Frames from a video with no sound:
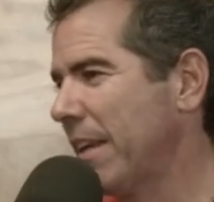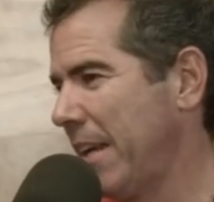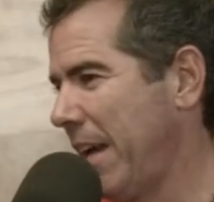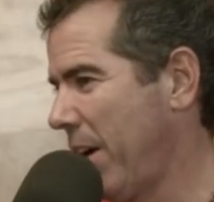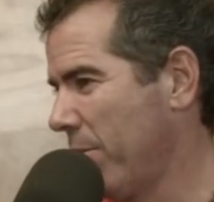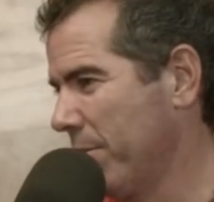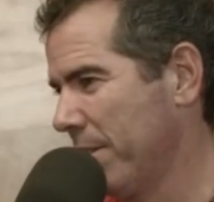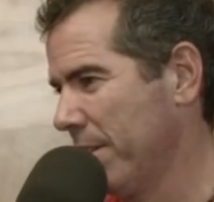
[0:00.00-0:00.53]

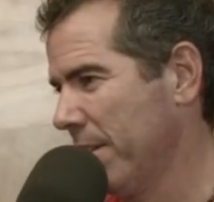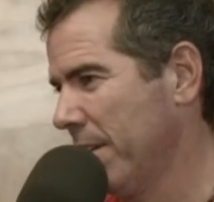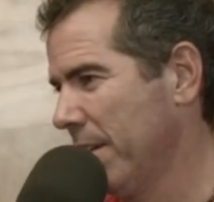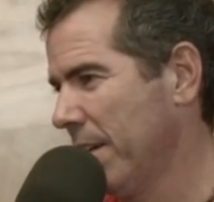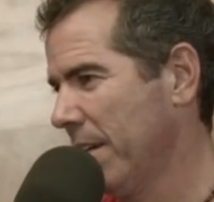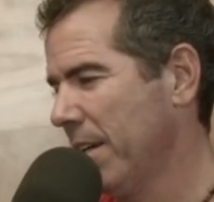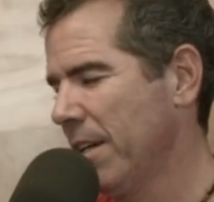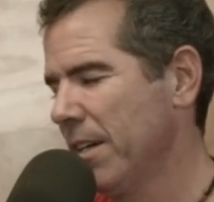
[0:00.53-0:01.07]
out.
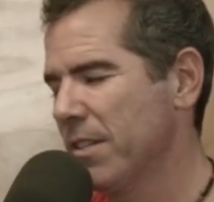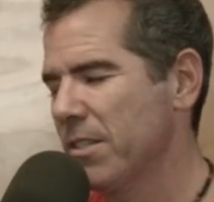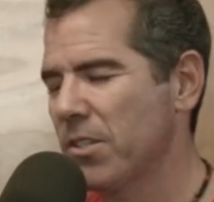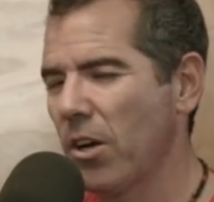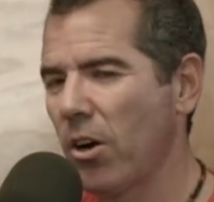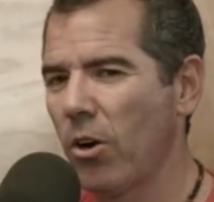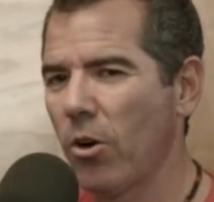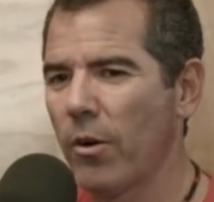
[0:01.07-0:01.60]

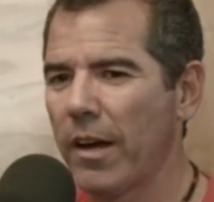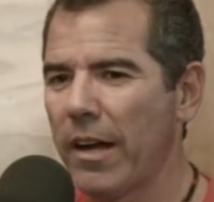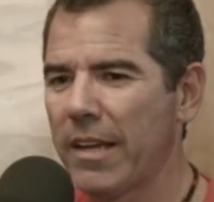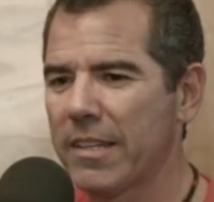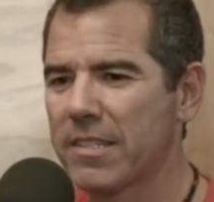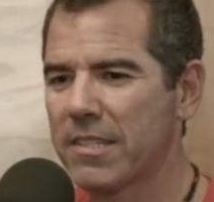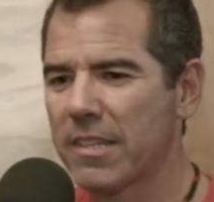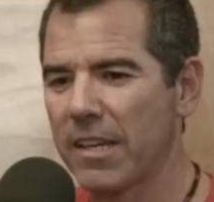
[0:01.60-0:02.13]
So
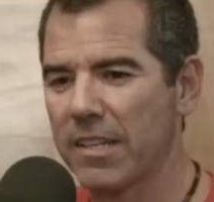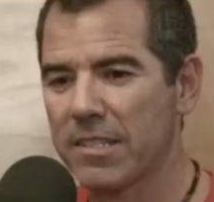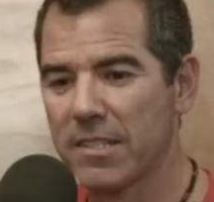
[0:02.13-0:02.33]
it's